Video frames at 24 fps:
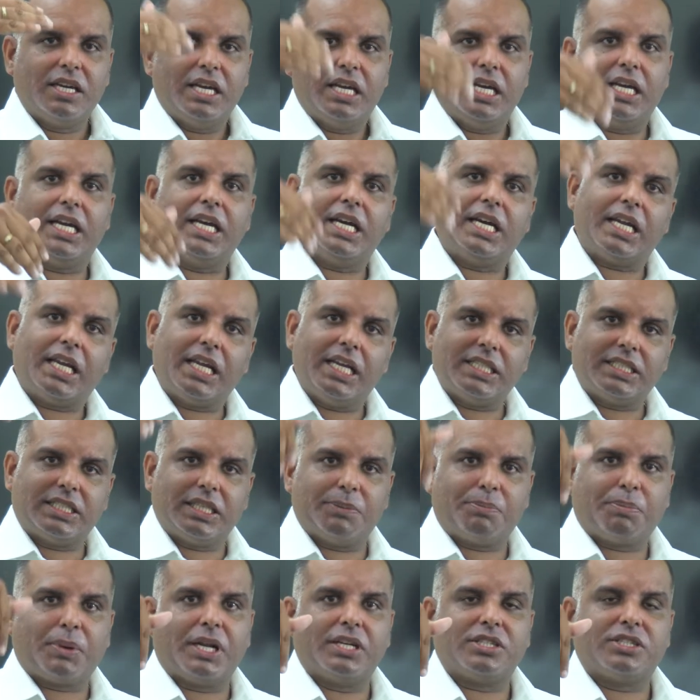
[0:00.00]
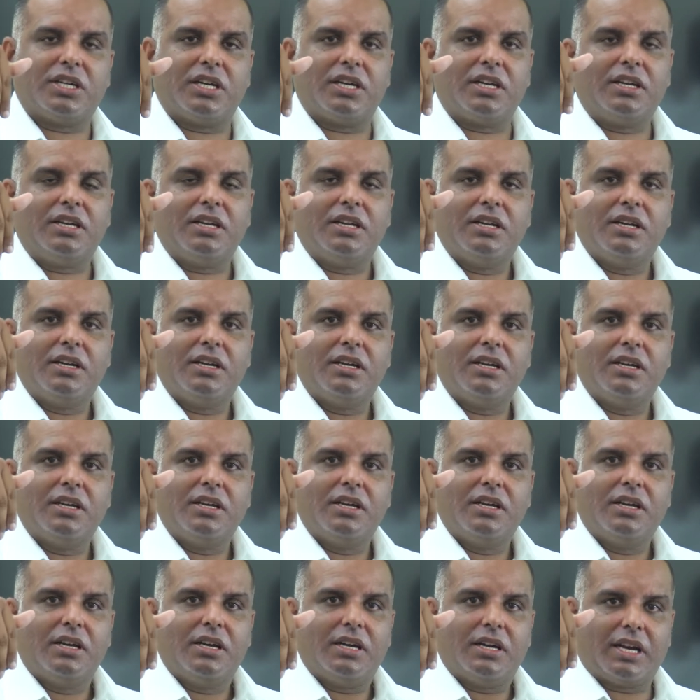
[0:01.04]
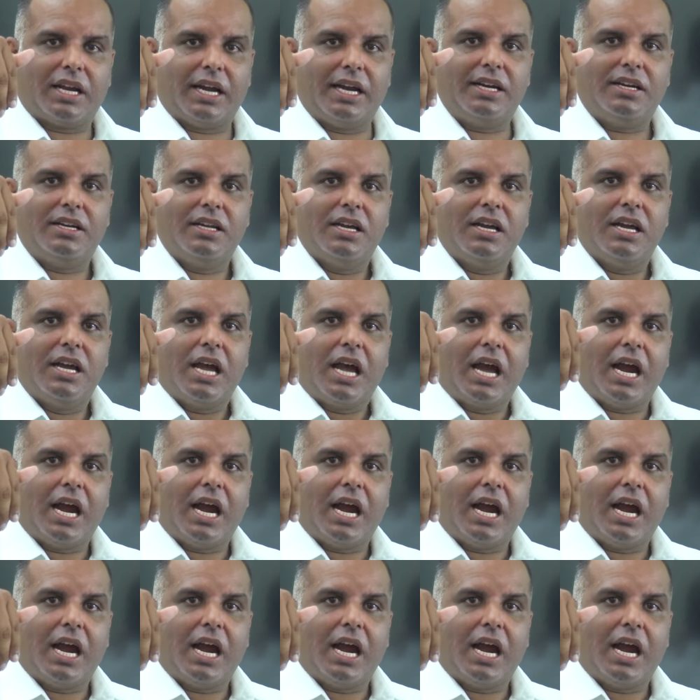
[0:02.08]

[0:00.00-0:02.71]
increase the pressure, right?